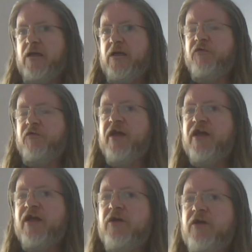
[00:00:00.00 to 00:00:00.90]
From my
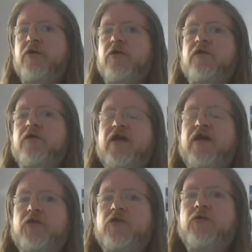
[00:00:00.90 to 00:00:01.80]
experience
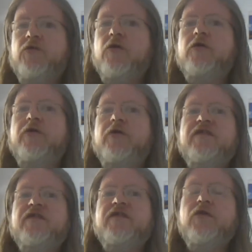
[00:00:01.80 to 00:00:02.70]
as a controller, it
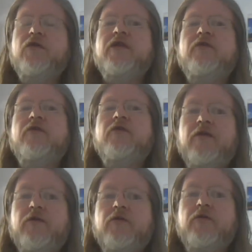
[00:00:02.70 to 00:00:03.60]
is extremely
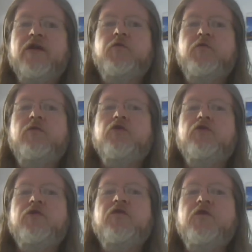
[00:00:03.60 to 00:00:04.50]
rare that we would
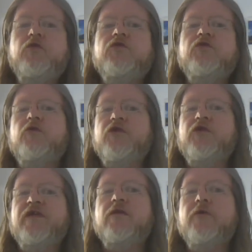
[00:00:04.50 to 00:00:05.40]
refuse a
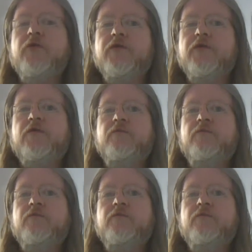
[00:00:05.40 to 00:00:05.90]
crossing clearance.